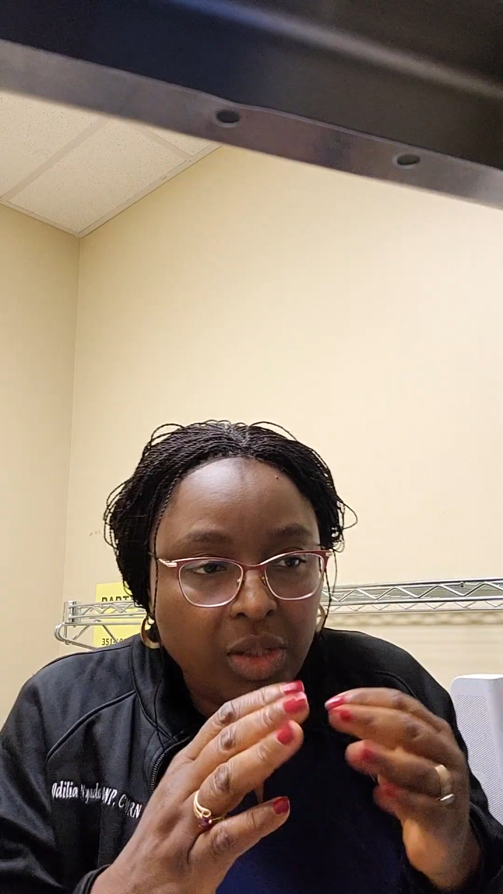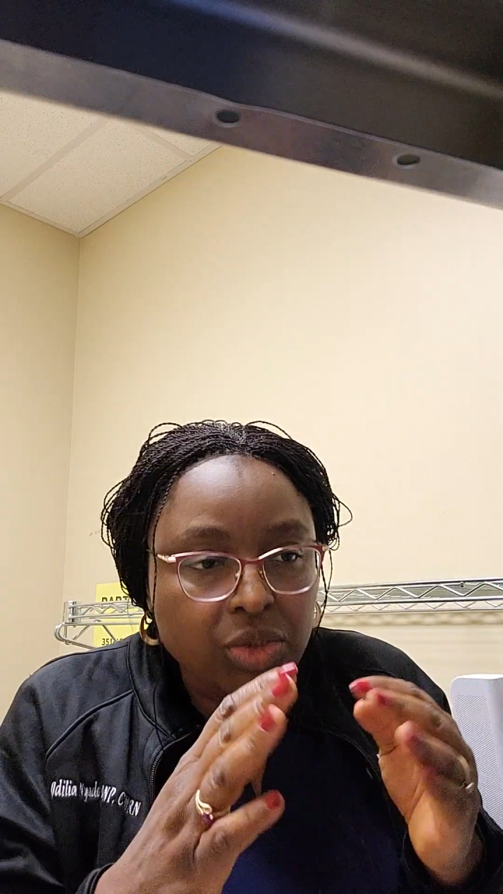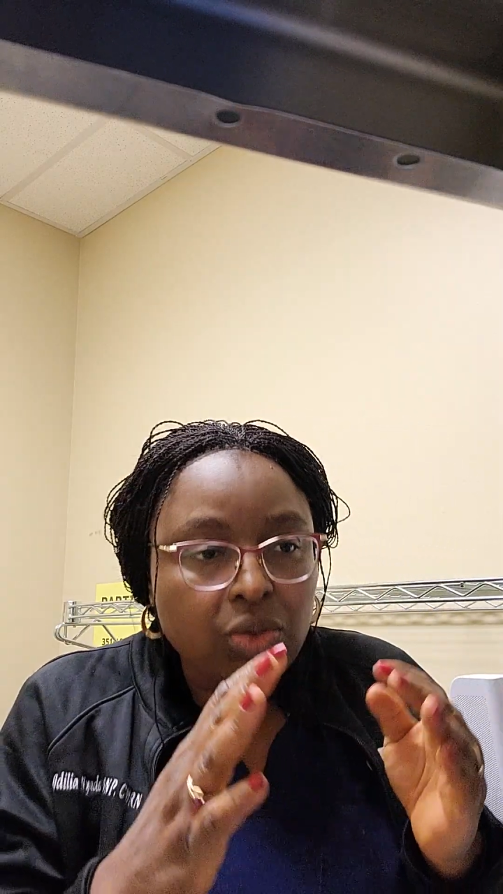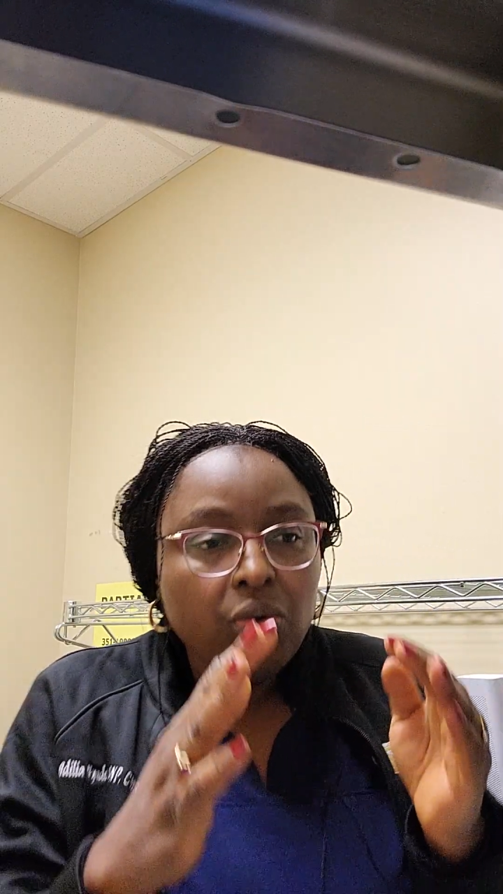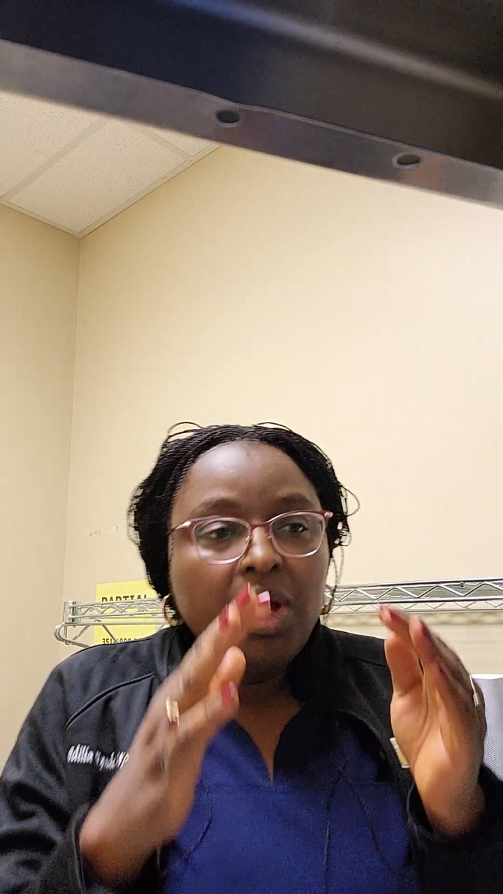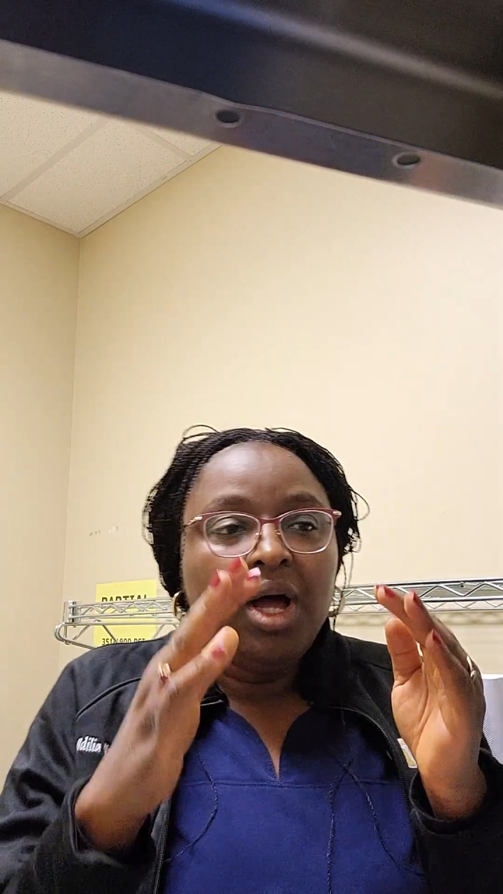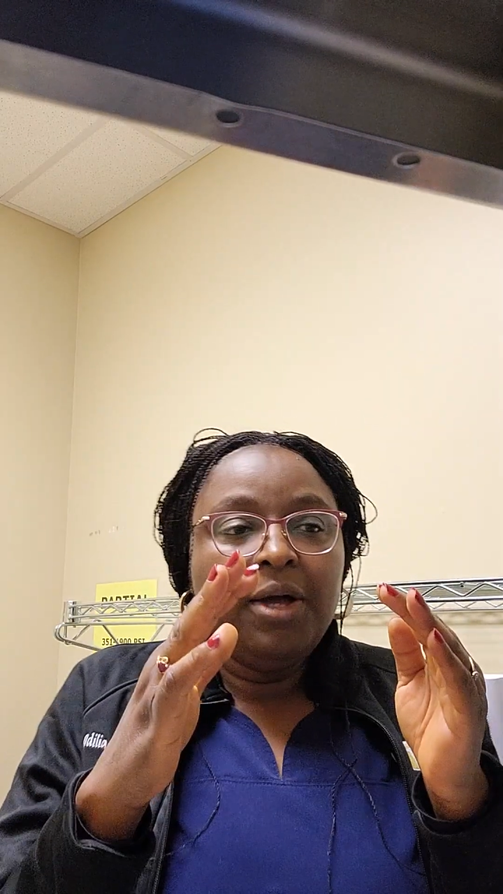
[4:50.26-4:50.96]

So